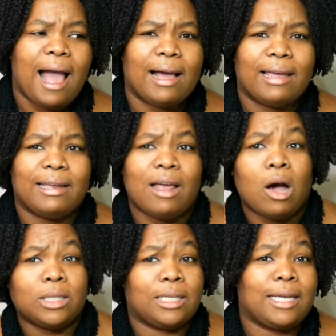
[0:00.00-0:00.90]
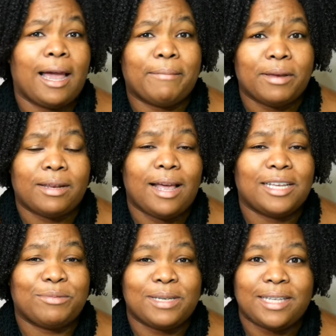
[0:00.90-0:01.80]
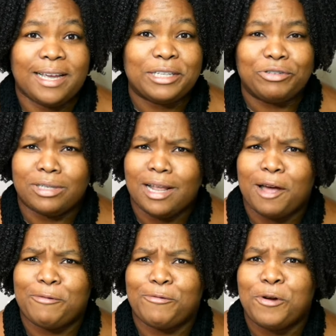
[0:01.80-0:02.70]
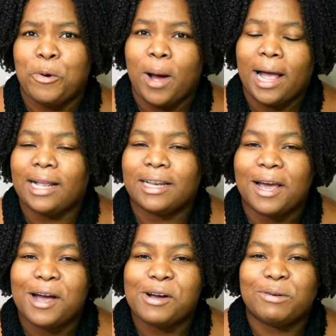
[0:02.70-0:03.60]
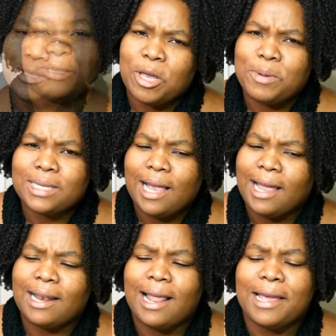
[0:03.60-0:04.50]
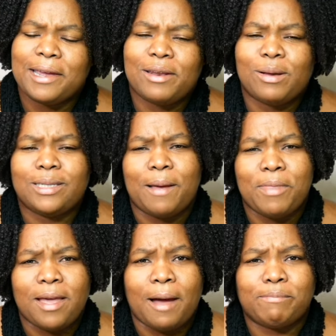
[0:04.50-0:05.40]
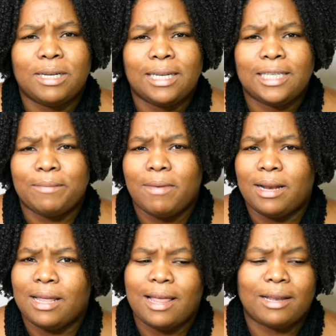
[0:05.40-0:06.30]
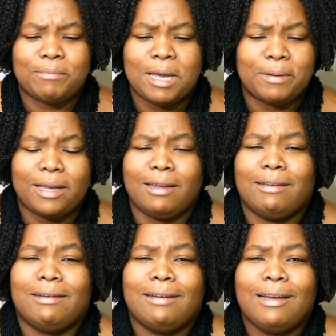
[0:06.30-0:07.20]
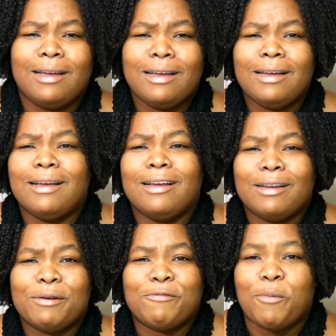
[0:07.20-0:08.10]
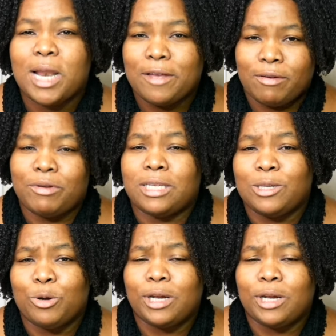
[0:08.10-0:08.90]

I came out of timing, as we say in Trinidad, for a while now. So it was kind of like, you know, something happened to somebody that maybe for whatever reason you